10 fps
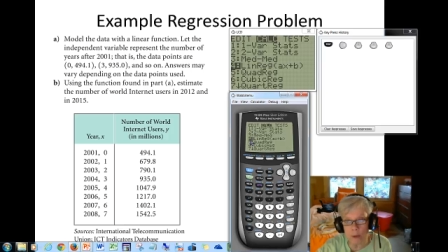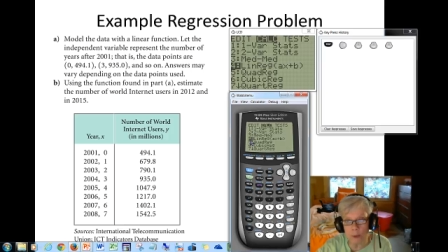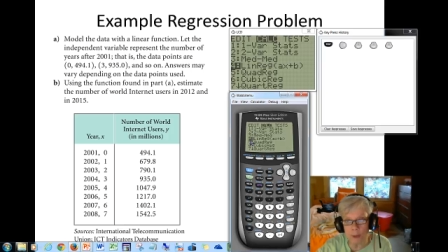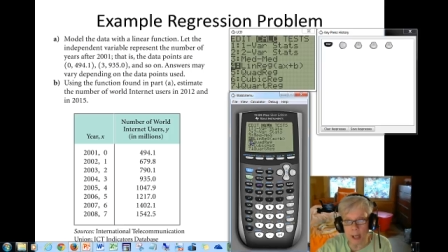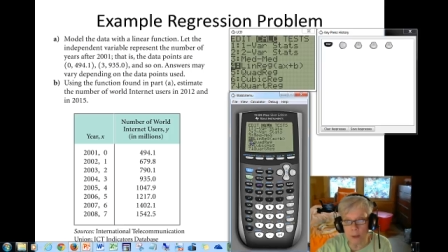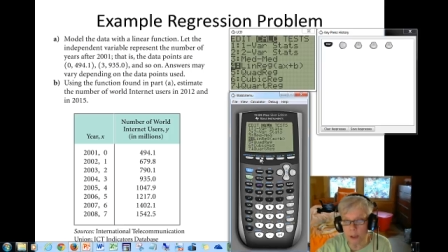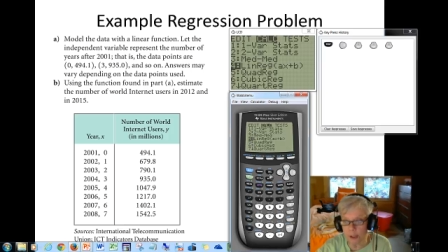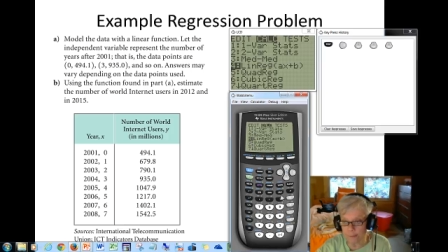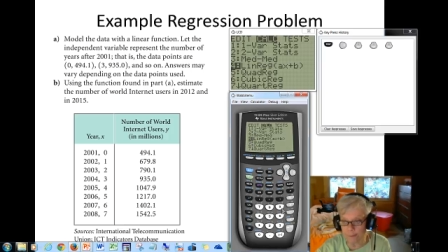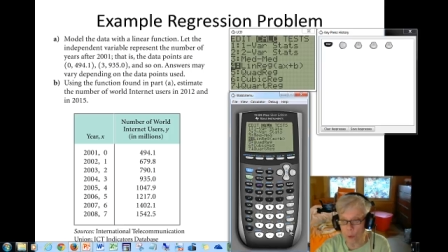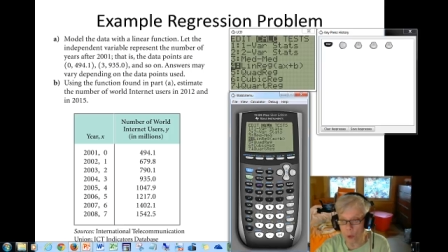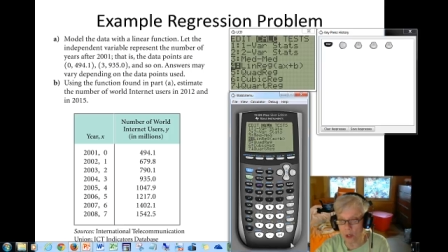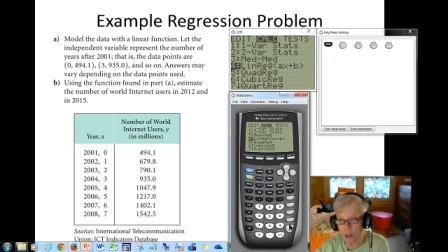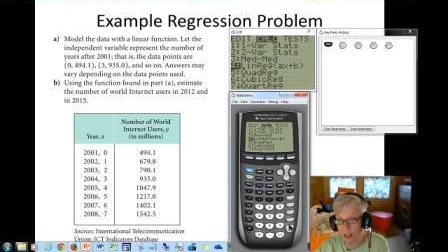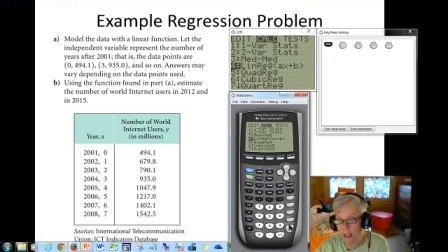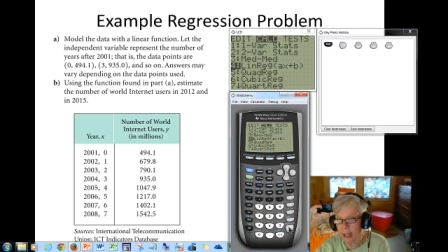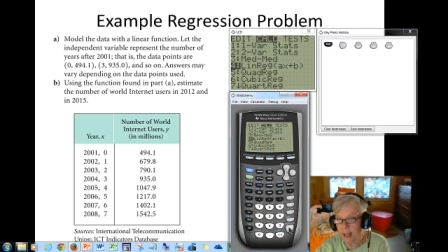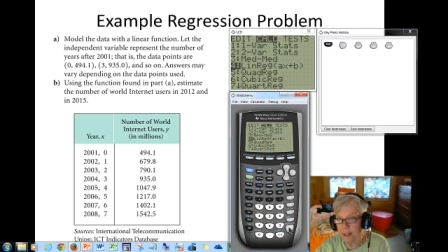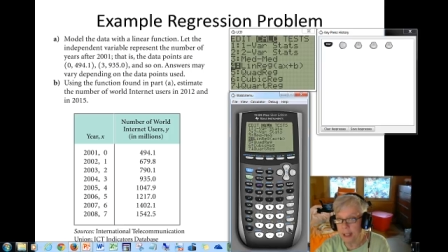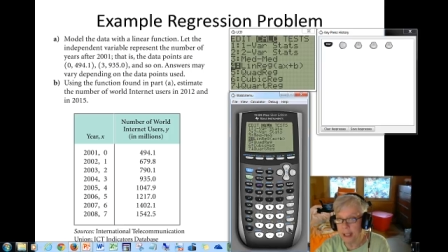arrow down to the 4
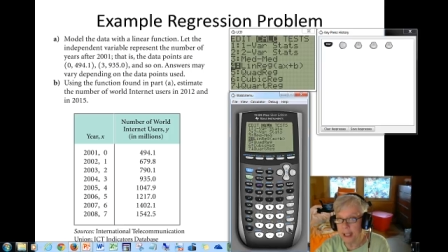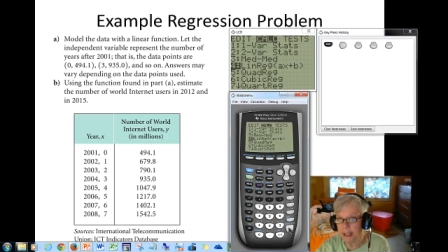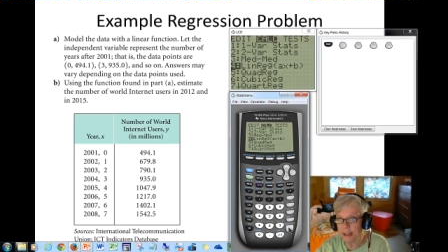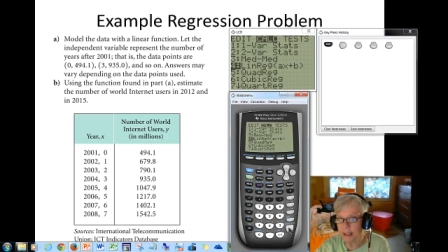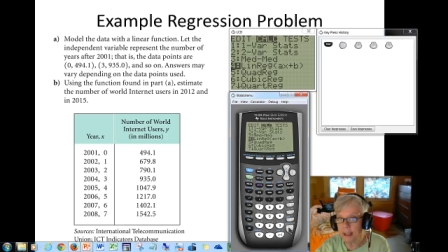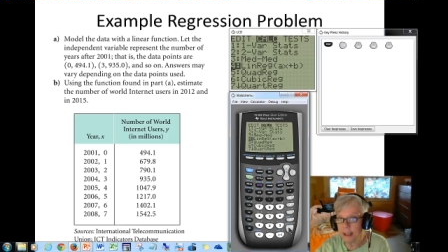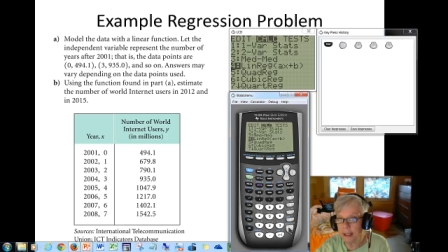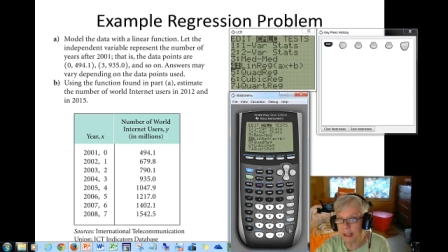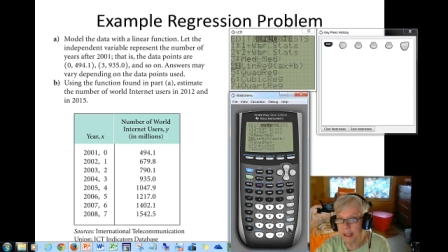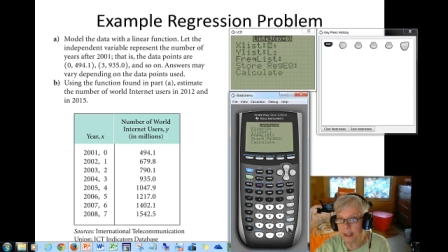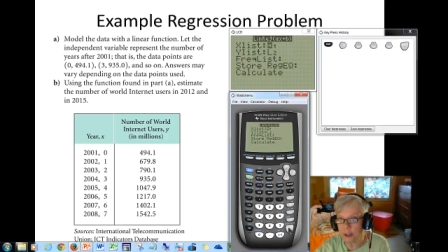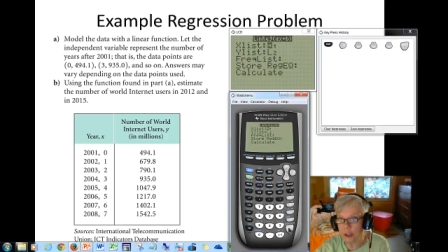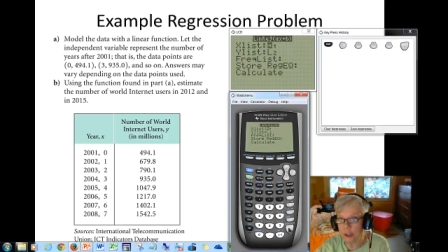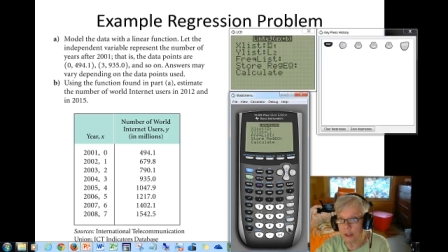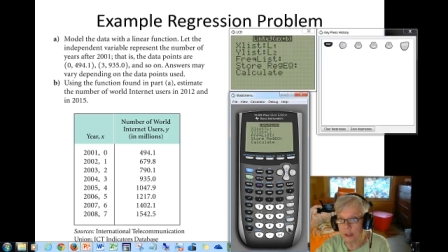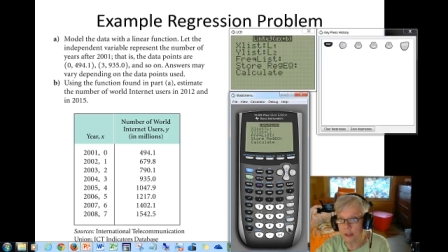and then hit enter.